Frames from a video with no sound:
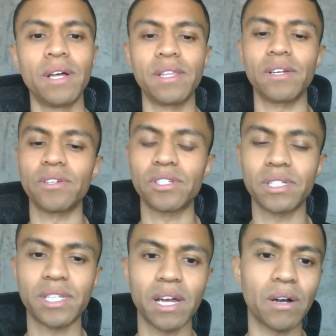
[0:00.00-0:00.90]
They'll usually
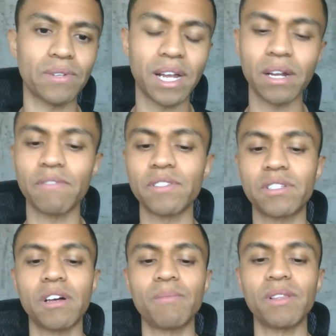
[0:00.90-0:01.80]
say, "Oh, not enough
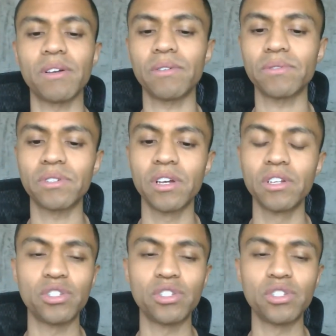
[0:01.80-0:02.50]
installment loans,